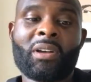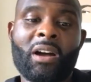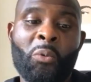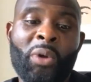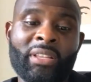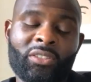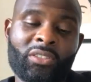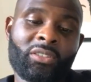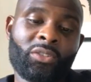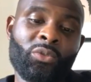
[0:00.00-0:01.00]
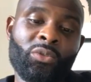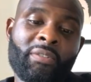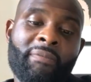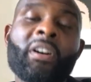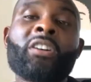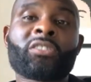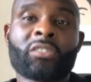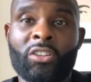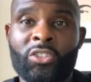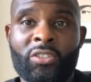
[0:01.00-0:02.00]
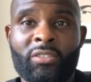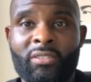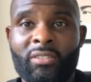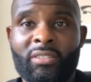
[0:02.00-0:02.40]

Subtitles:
I went to the first surgeon